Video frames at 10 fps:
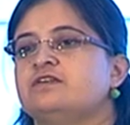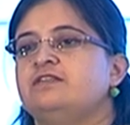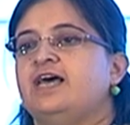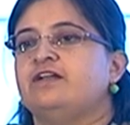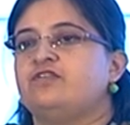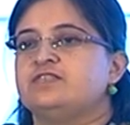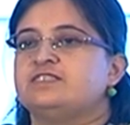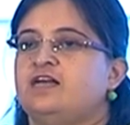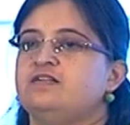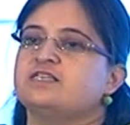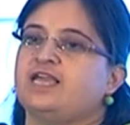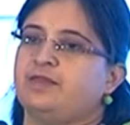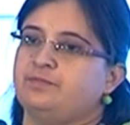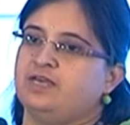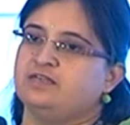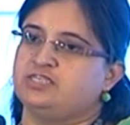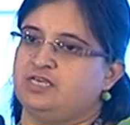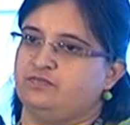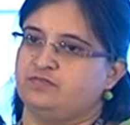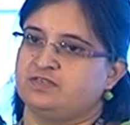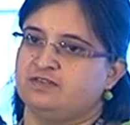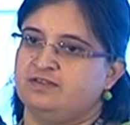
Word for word: that result can be achieved.